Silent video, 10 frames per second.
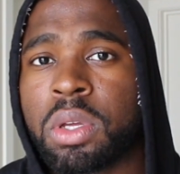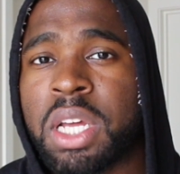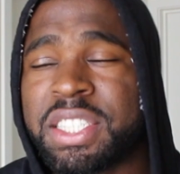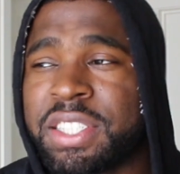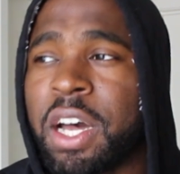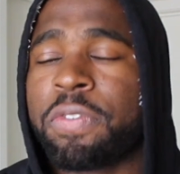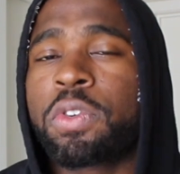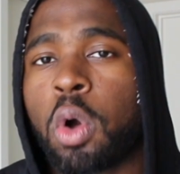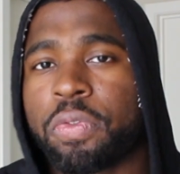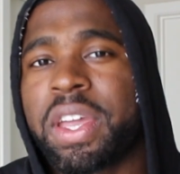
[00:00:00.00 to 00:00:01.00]
It's
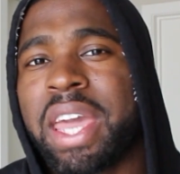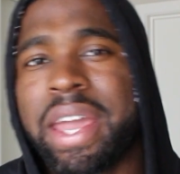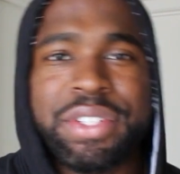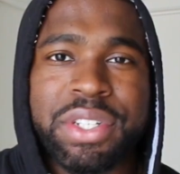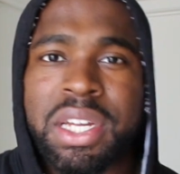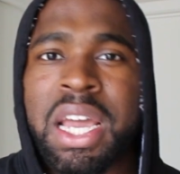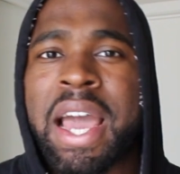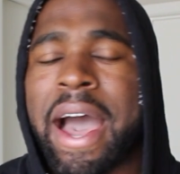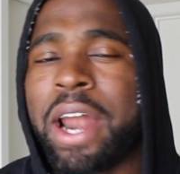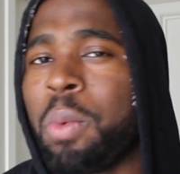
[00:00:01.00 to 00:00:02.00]
self-glorification.
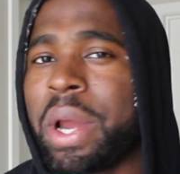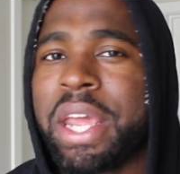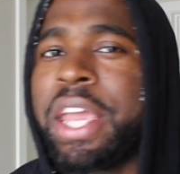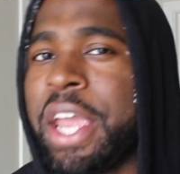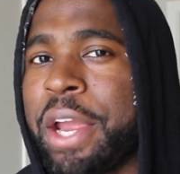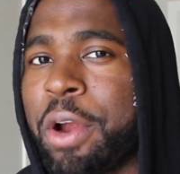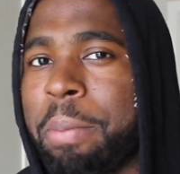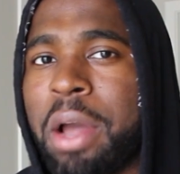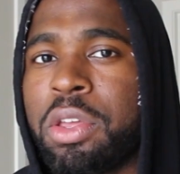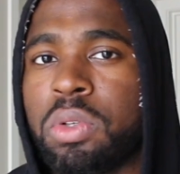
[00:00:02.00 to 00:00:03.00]
I don't want to hear
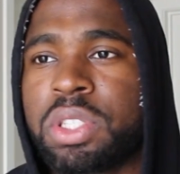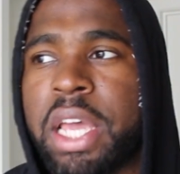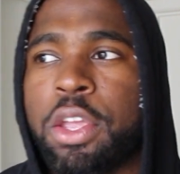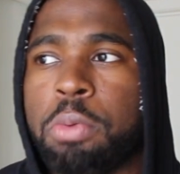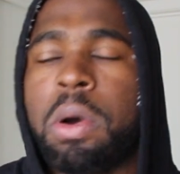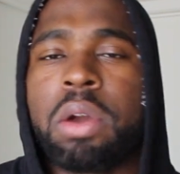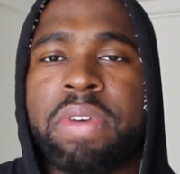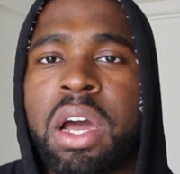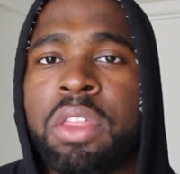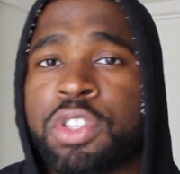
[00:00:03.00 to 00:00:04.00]
about you saying you
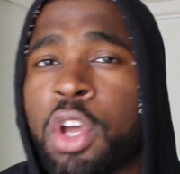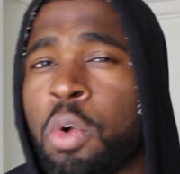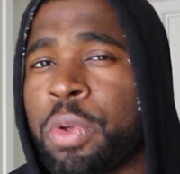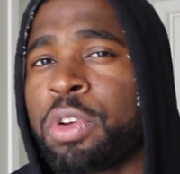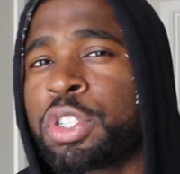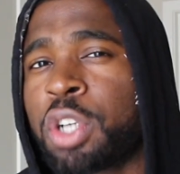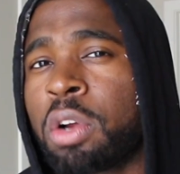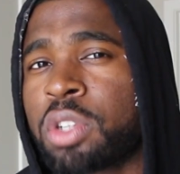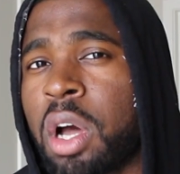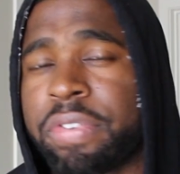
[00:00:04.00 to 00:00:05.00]
motivate others when your
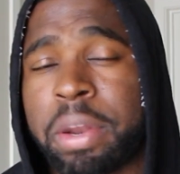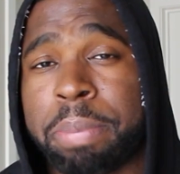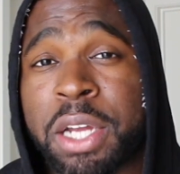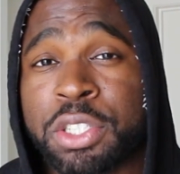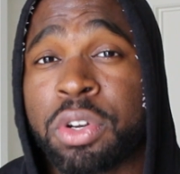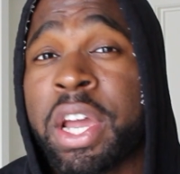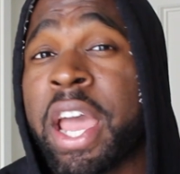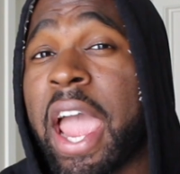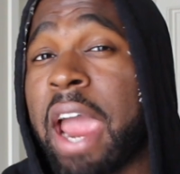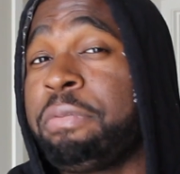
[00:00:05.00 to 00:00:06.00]
shirt's off in a picture.
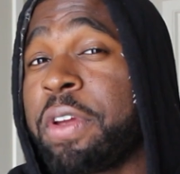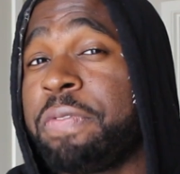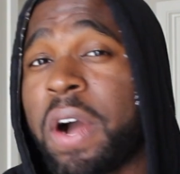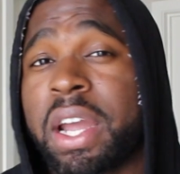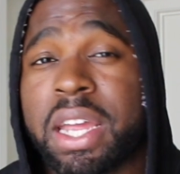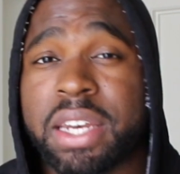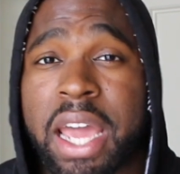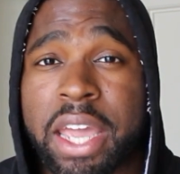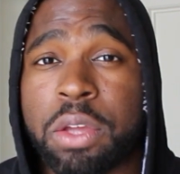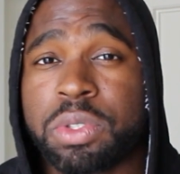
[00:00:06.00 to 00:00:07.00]
Every fucking
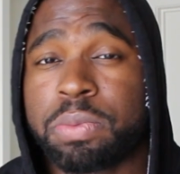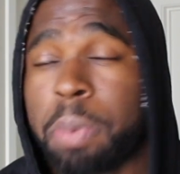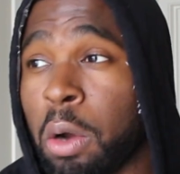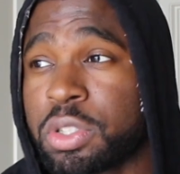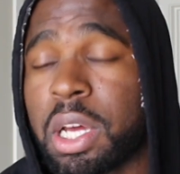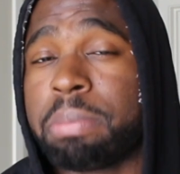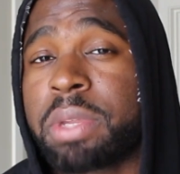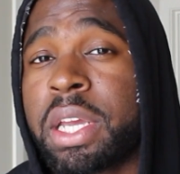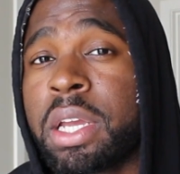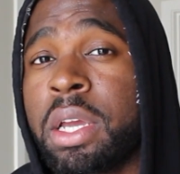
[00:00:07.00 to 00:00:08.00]
day you post
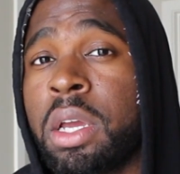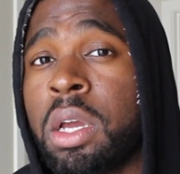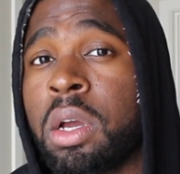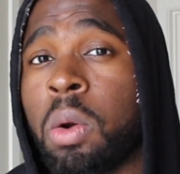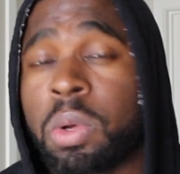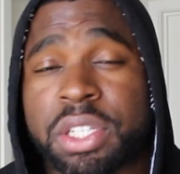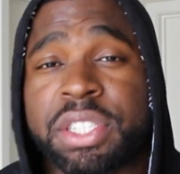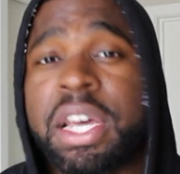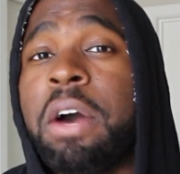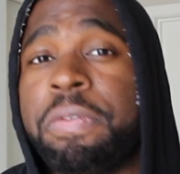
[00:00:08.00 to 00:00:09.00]
something with a
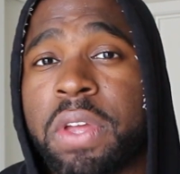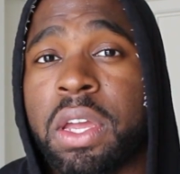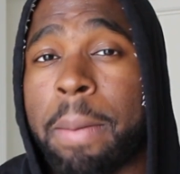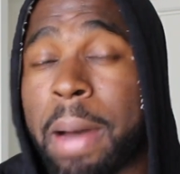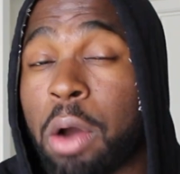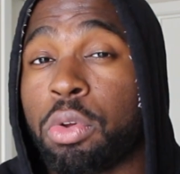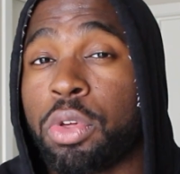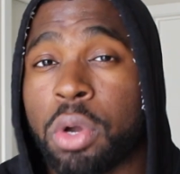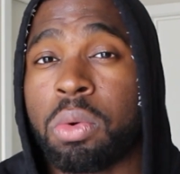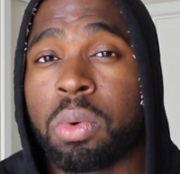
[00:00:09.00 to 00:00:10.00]
selfie
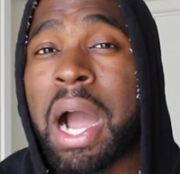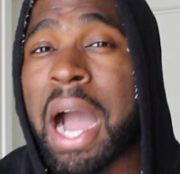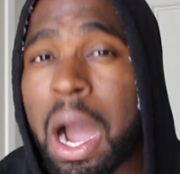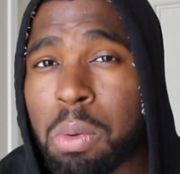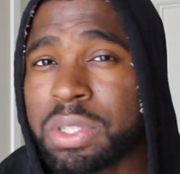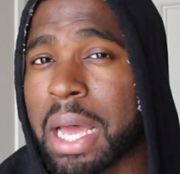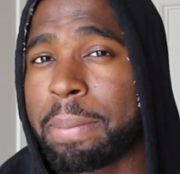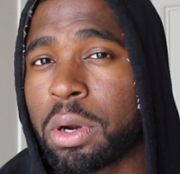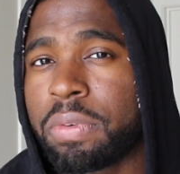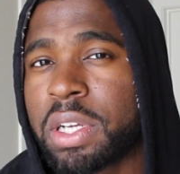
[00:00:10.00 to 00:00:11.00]
about you. How is that
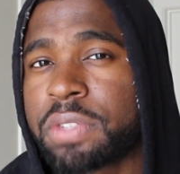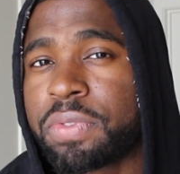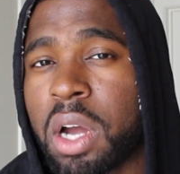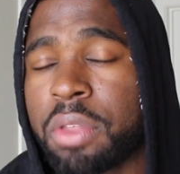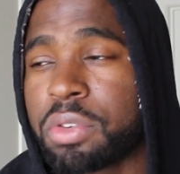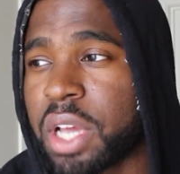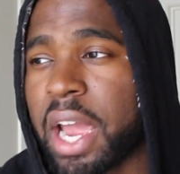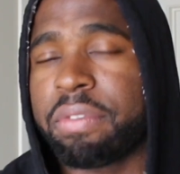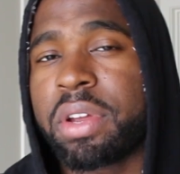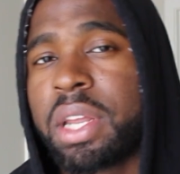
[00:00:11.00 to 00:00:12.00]
motivation for others
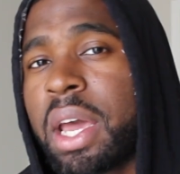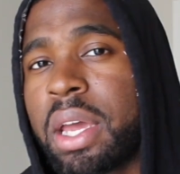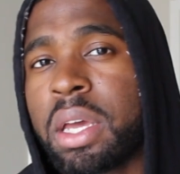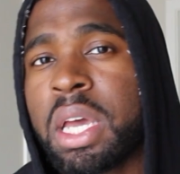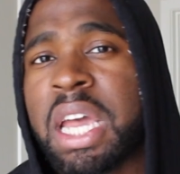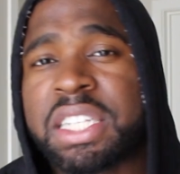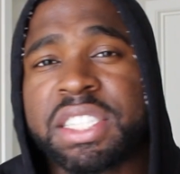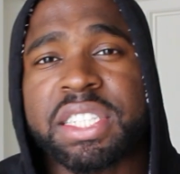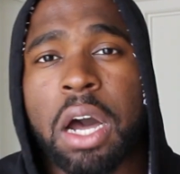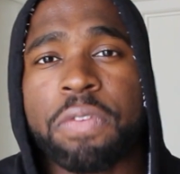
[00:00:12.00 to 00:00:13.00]
every day? It's
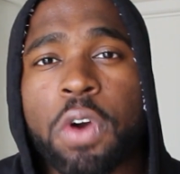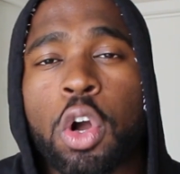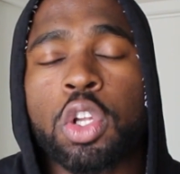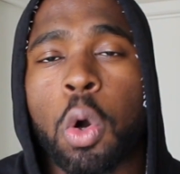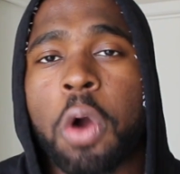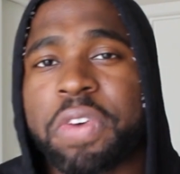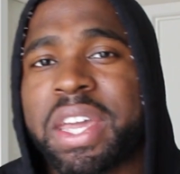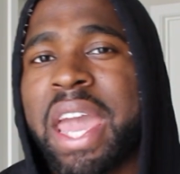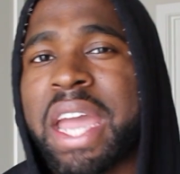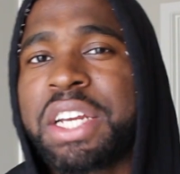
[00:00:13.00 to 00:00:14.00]

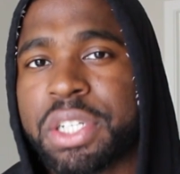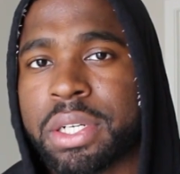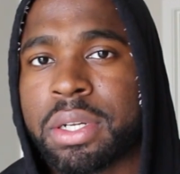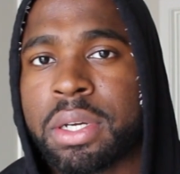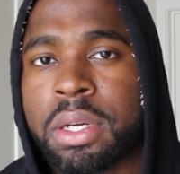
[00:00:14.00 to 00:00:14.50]
self-glorification.